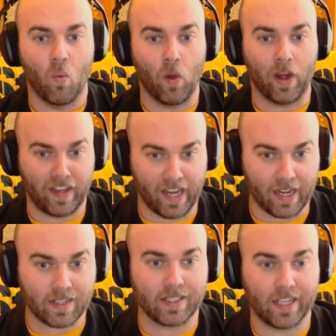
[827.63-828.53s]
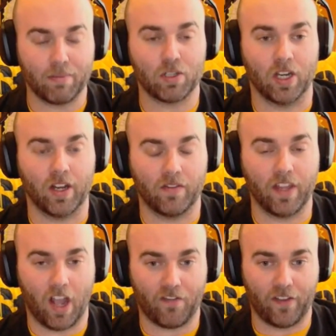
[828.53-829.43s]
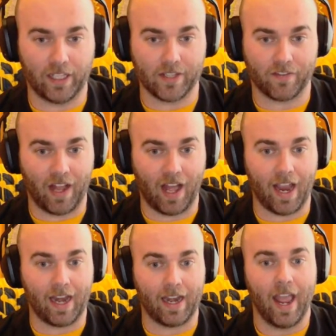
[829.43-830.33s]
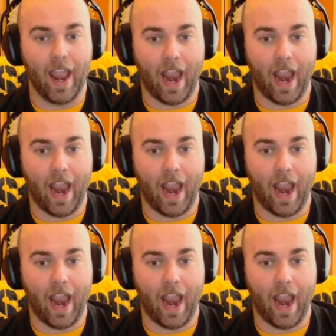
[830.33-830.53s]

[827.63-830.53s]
with the exception of the offensive line